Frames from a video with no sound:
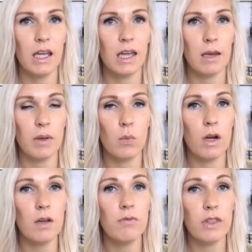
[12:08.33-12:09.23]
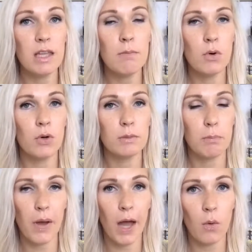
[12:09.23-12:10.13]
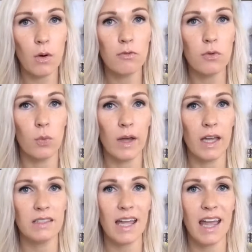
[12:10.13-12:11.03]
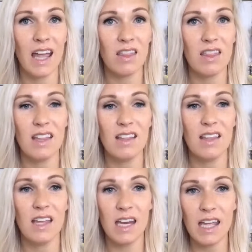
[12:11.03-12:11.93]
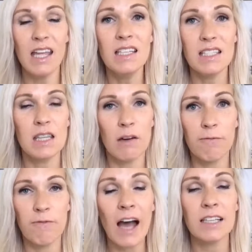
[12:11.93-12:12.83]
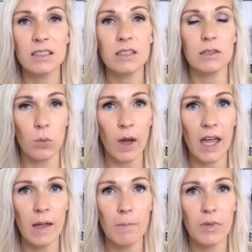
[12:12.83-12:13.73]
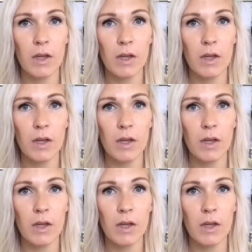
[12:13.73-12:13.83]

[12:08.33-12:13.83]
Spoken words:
can be one of the most powerful ways, and it is the fastest way